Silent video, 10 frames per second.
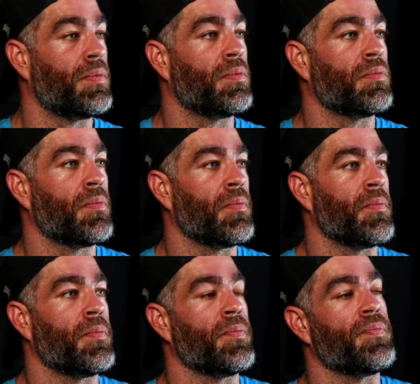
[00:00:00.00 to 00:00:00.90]
Yeah, absolutely,
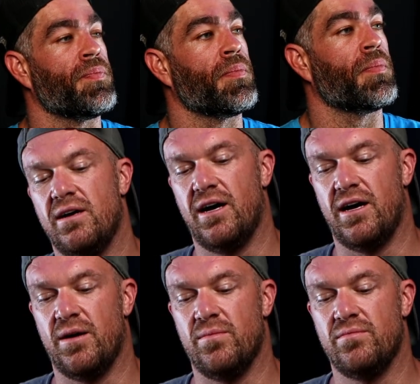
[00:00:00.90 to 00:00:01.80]
man.
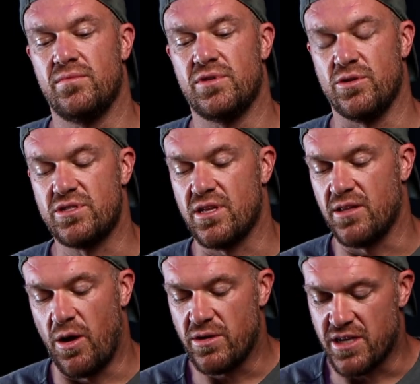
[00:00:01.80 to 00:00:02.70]
But
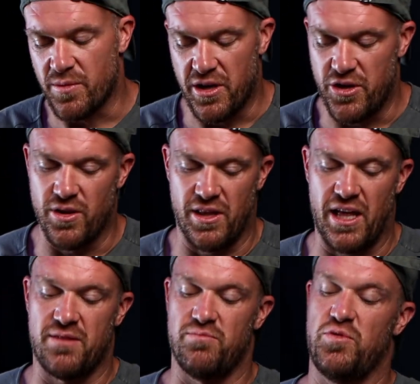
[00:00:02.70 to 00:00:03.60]
I want to talk about you.
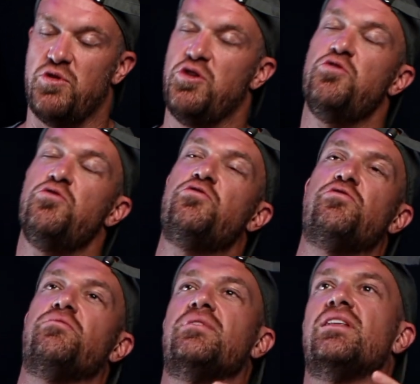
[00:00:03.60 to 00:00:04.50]
Like you've,
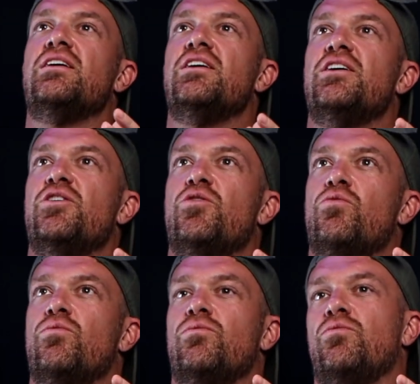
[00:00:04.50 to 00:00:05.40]

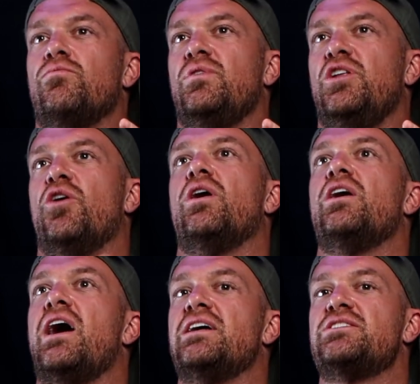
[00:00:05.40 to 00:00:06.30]
you know,
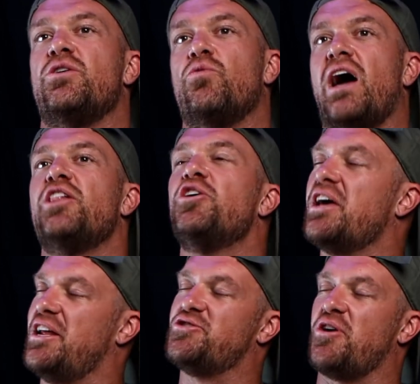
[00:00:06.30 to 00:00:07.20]
when I look at
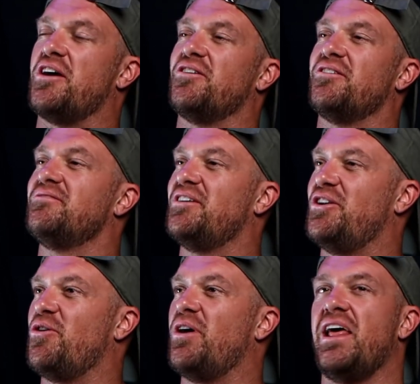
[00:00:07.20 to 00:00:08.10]
a trainer, you
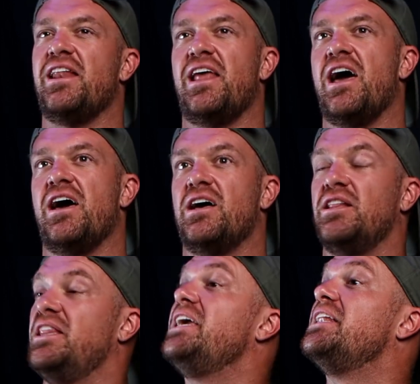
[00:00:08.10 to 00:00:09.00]
know, and an
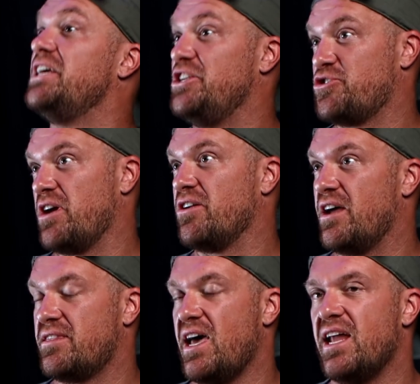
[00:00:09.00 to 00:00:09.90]
elite trainer
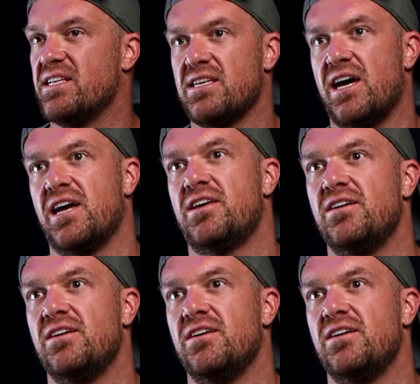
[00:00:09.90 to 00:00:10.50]
at that, it's like